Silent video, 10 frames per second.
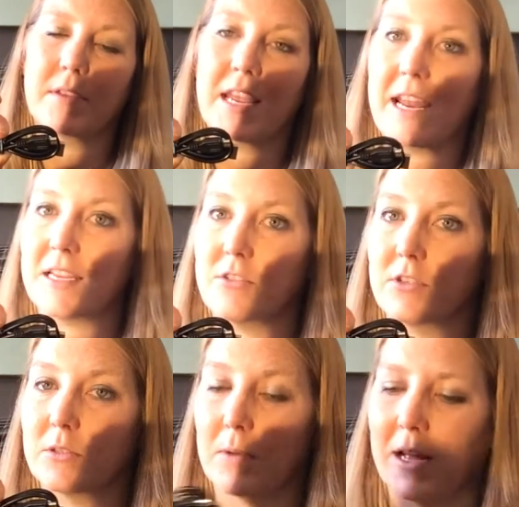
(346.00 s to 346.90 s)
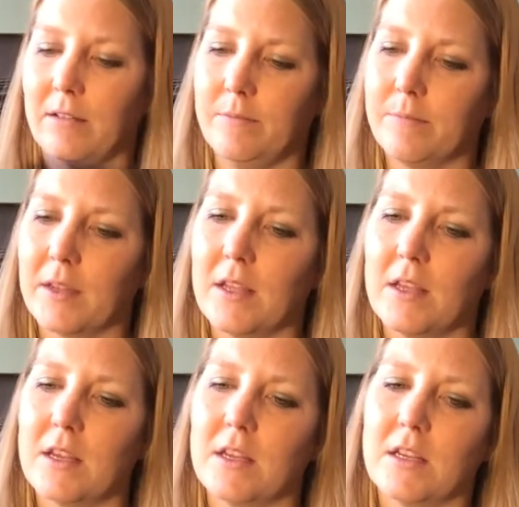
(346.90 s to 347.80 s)
connector as well.
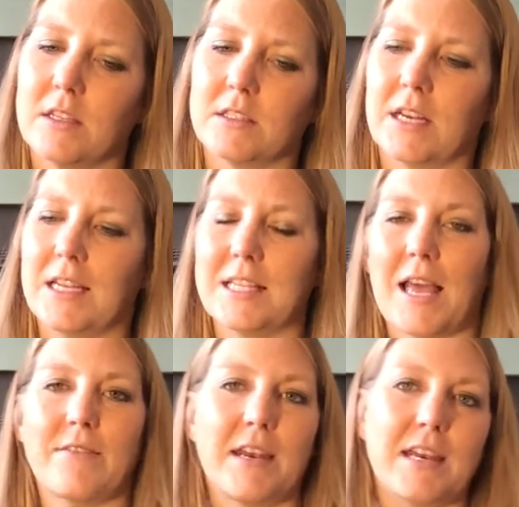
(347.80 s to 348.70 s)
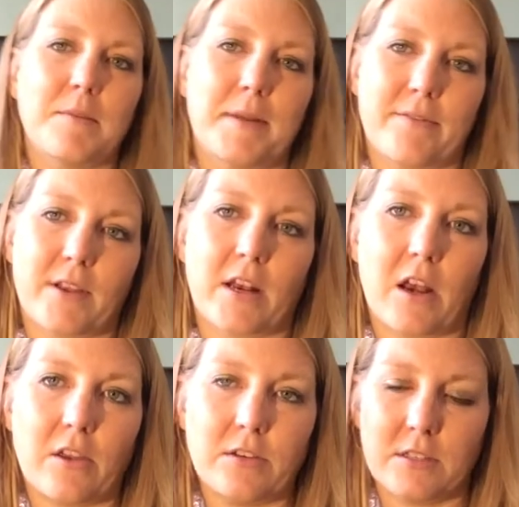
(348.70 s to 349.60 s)
So let's have a little bit of a
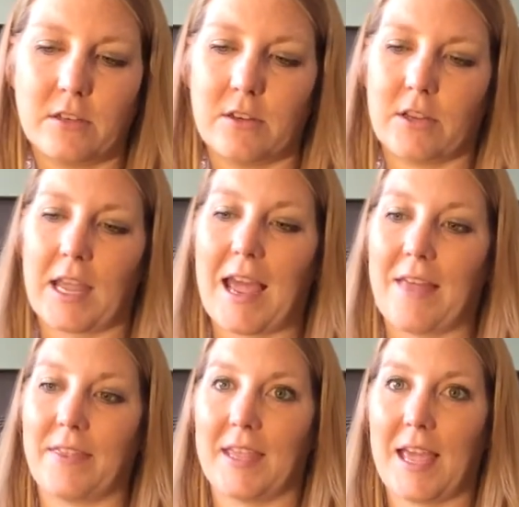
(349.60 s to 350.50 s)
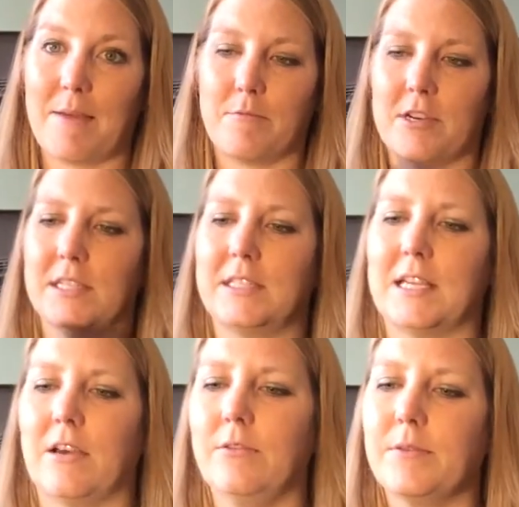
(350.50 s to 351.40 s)
closer look at the camera
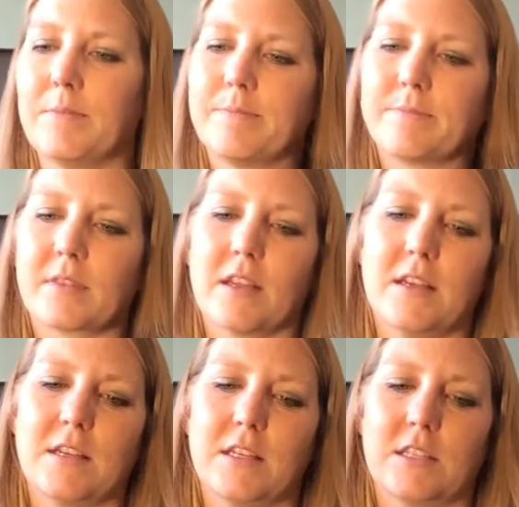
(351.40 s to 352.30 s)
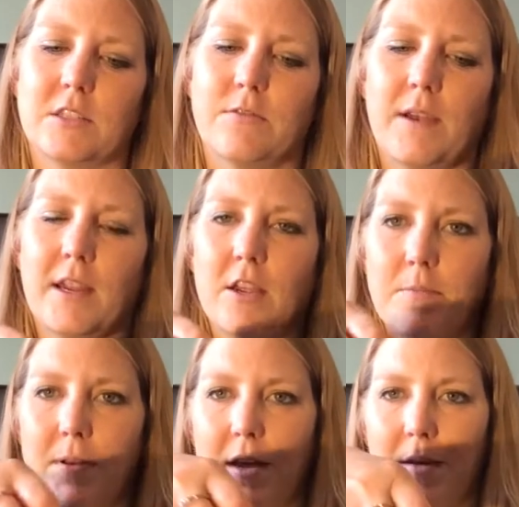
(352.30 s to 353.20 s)
itself. So if I
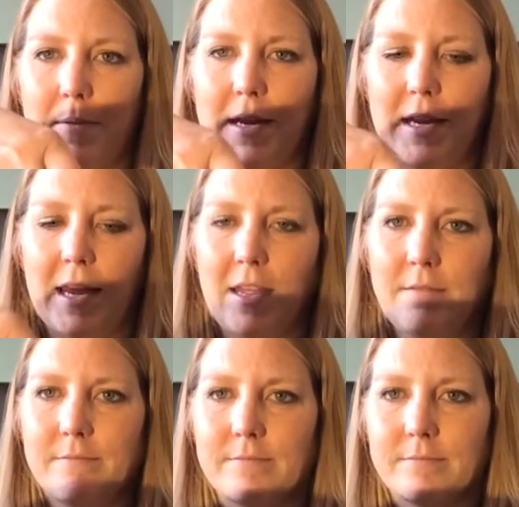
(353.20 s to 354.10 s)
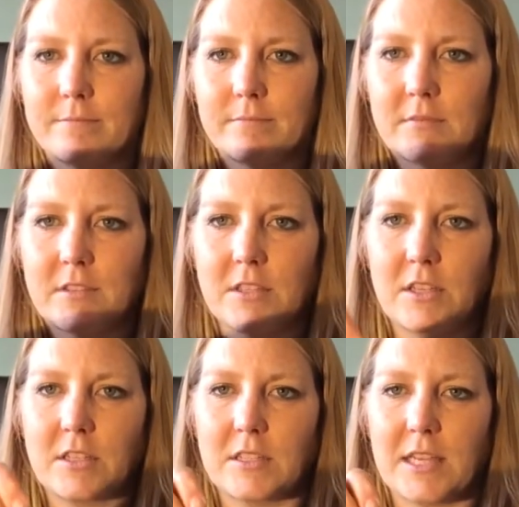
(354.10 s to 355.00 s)
open it up here, so
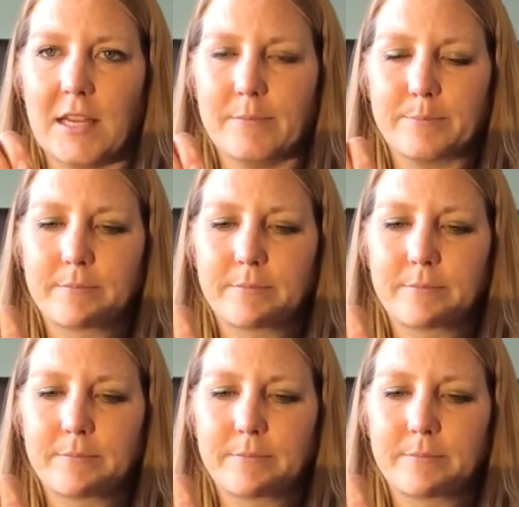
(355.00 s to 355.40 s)
you can see,